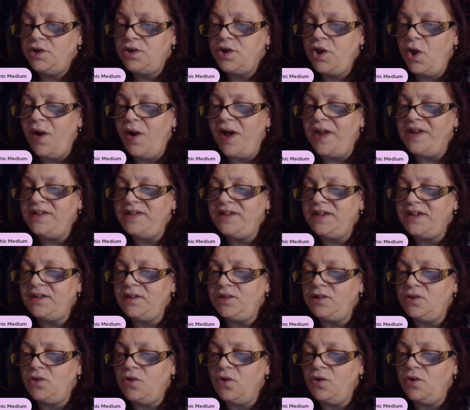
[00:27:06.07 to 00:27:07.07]
No, I
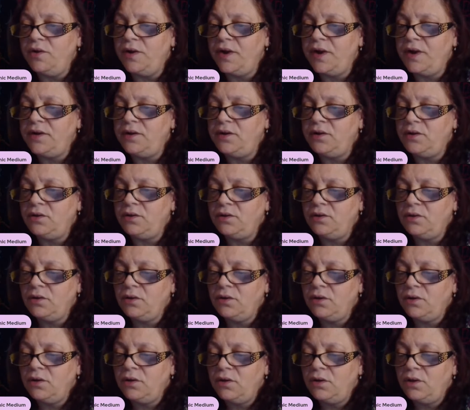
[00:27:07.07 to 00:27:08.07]
didn't, Lauren.
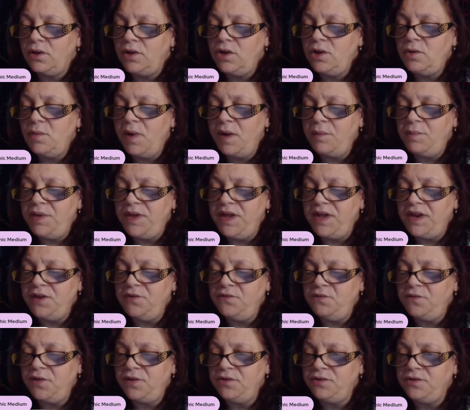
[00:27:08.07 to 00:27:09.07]
You might be
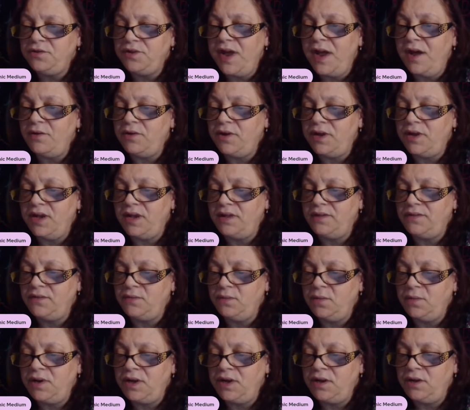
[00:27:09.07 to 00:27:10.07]
getting filtered out again,
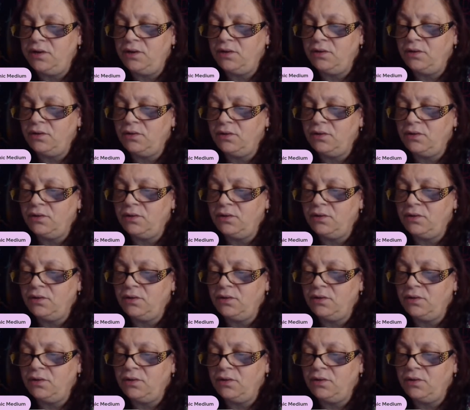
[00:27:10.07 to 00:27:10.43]
sweetie.